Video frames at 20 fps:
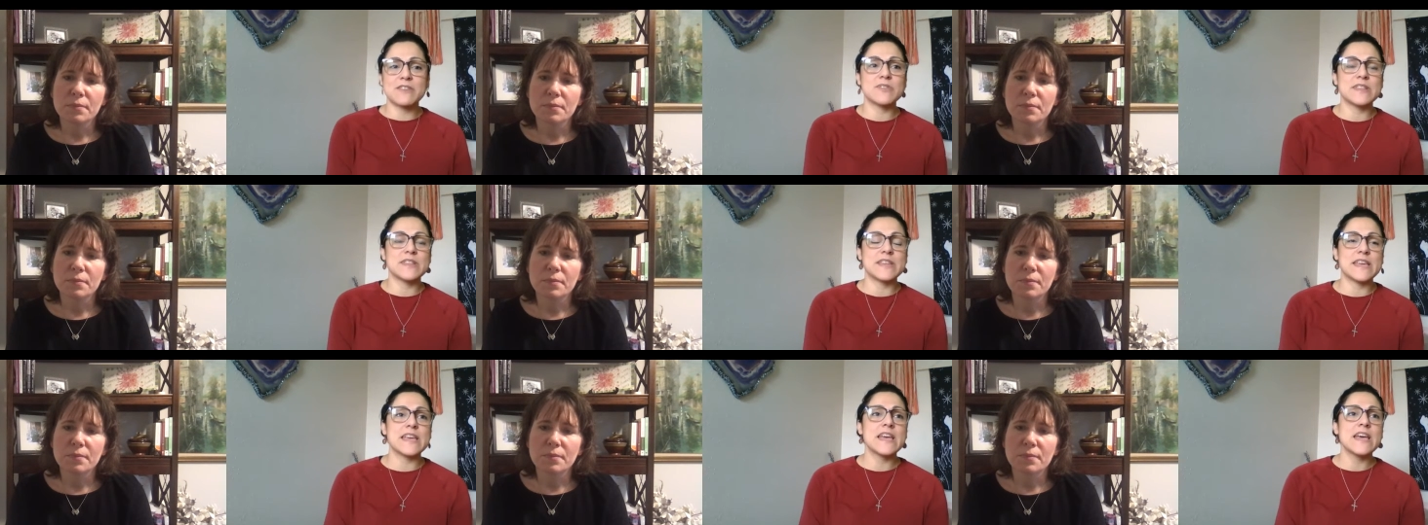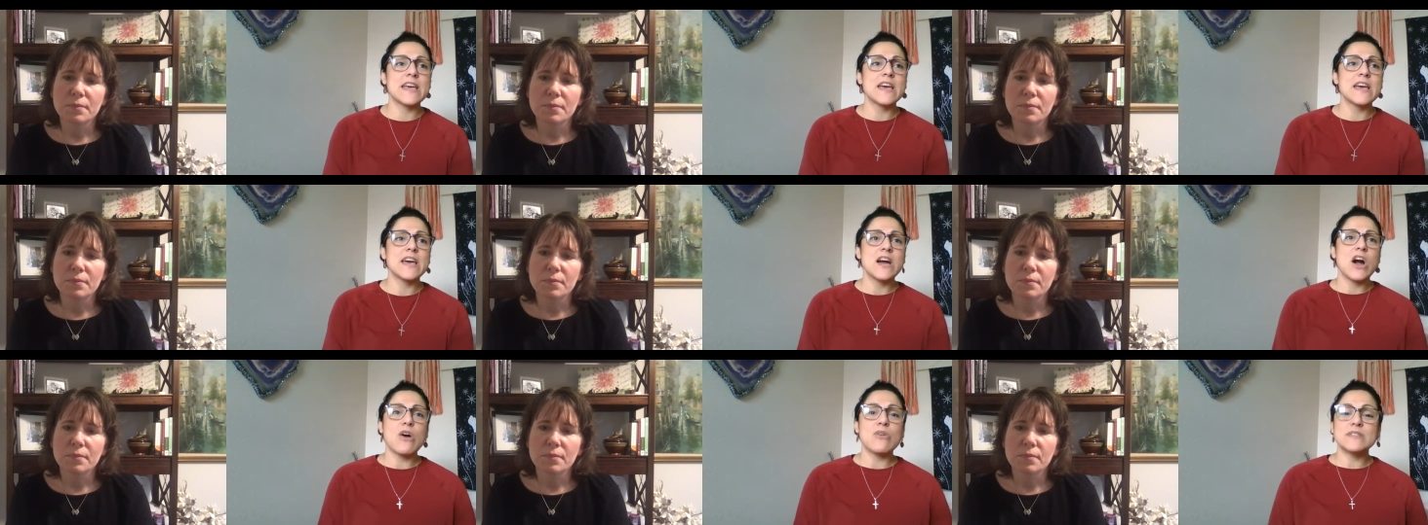
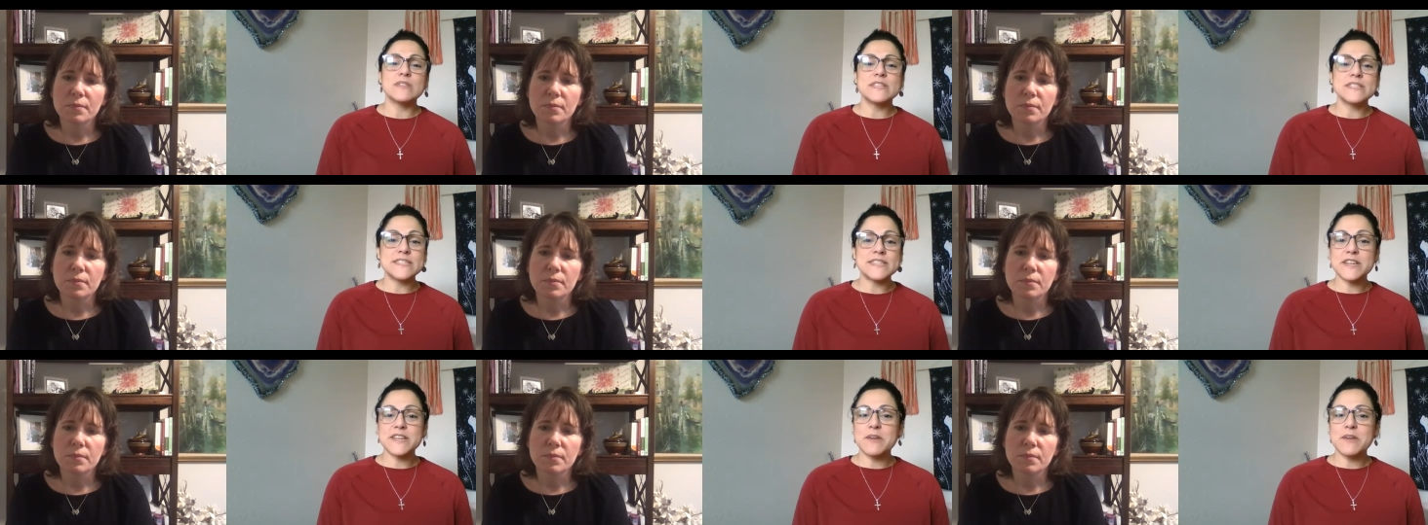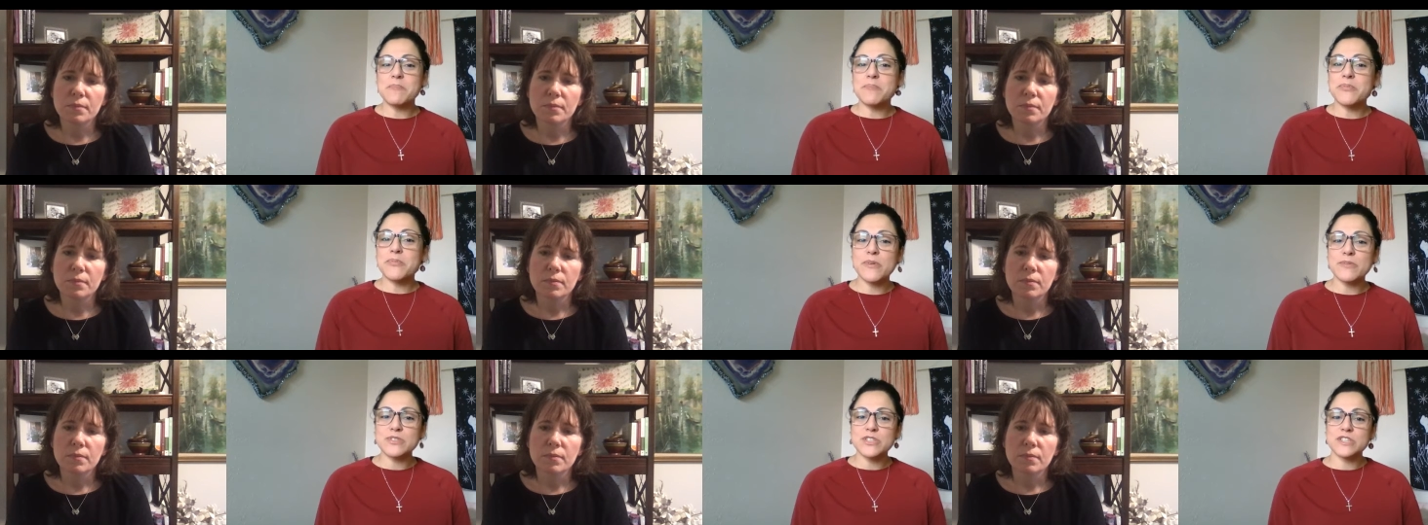Speaker 1: generally, holistic
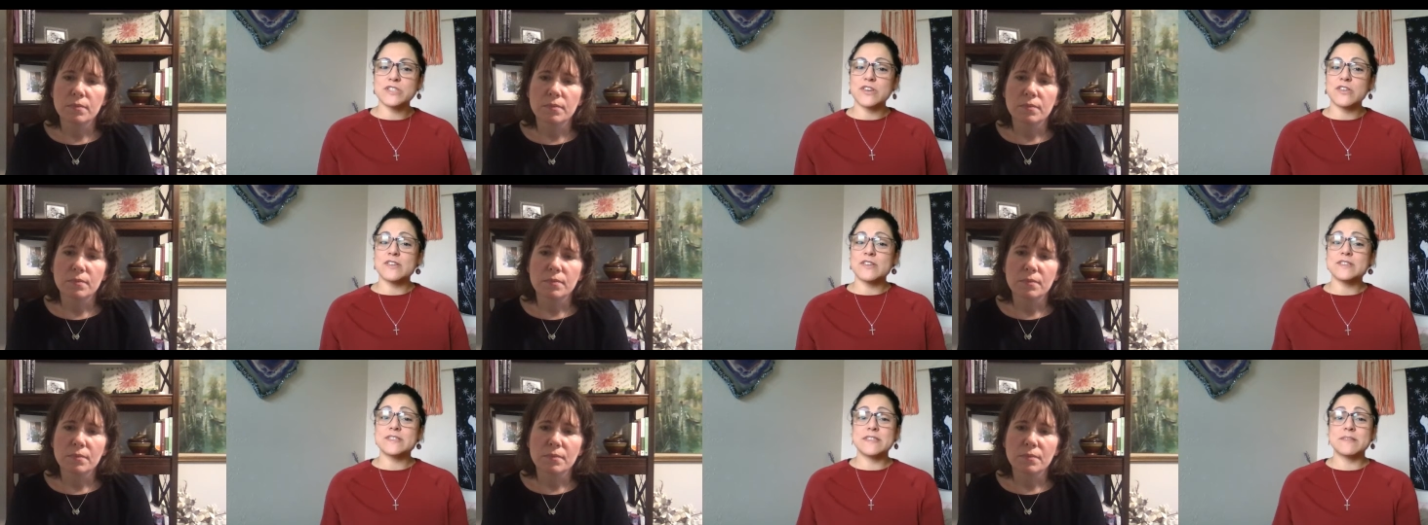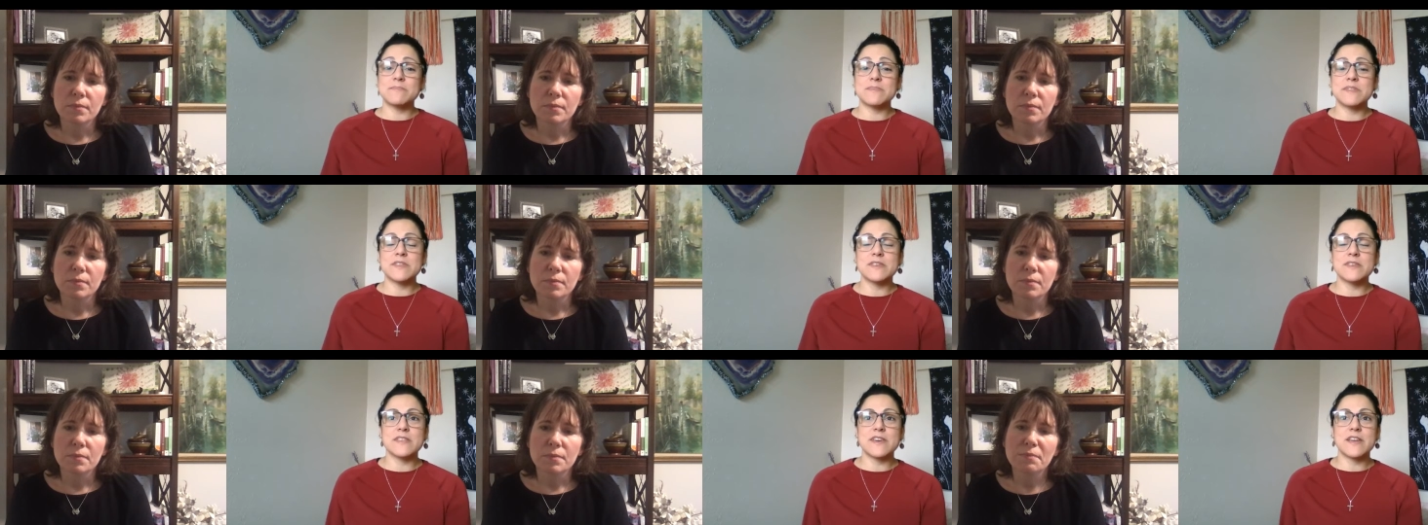approaches aren't
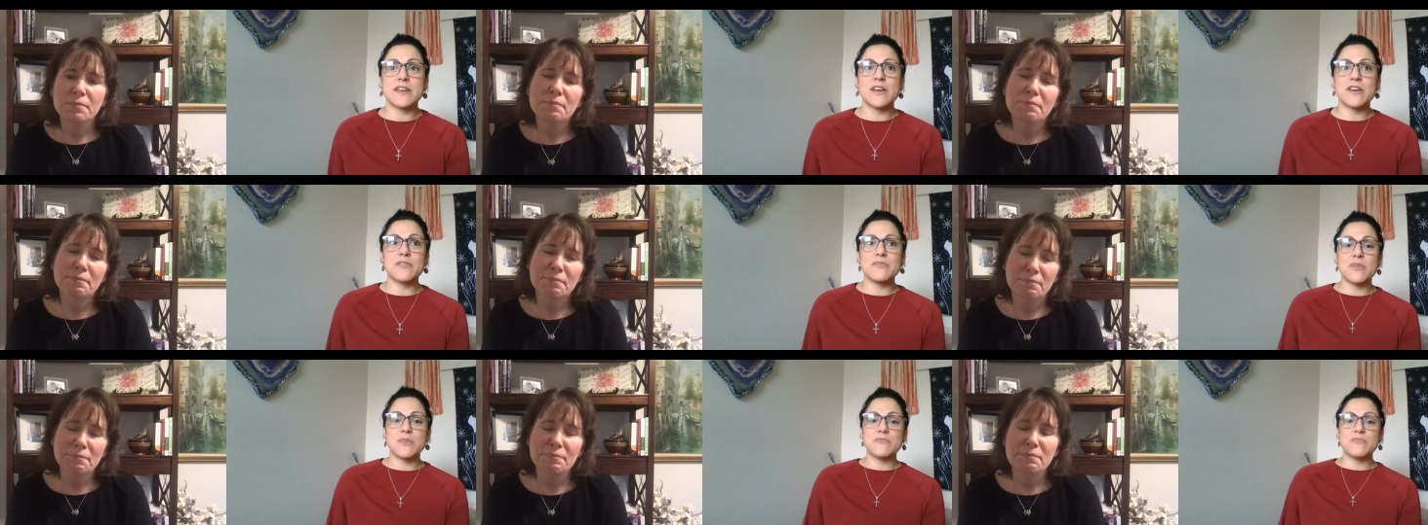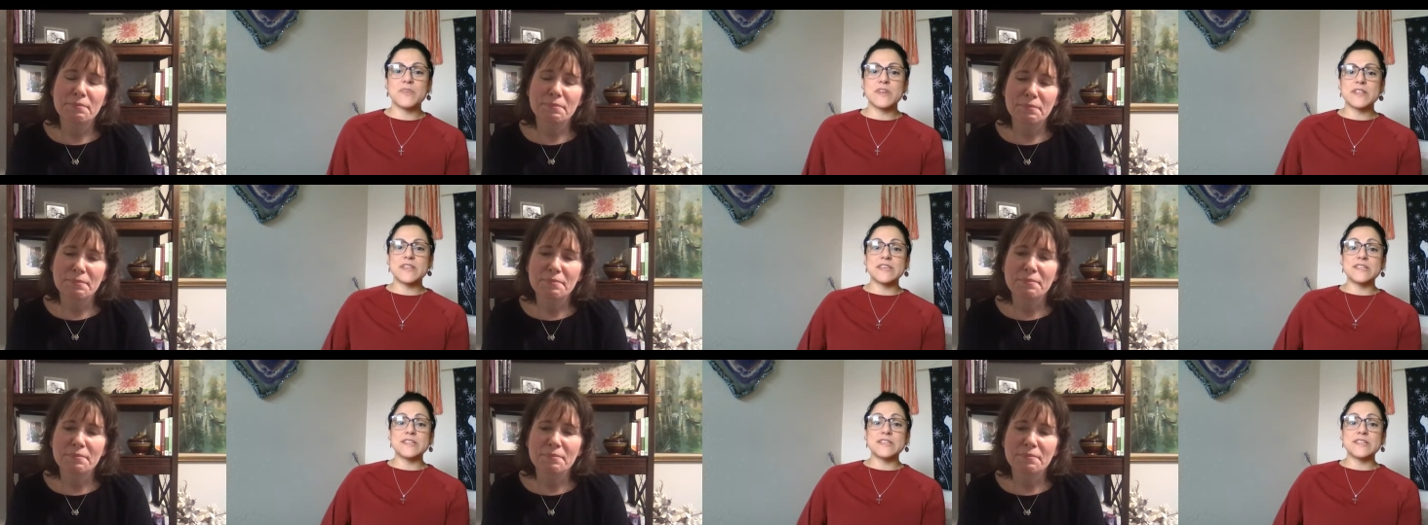something that are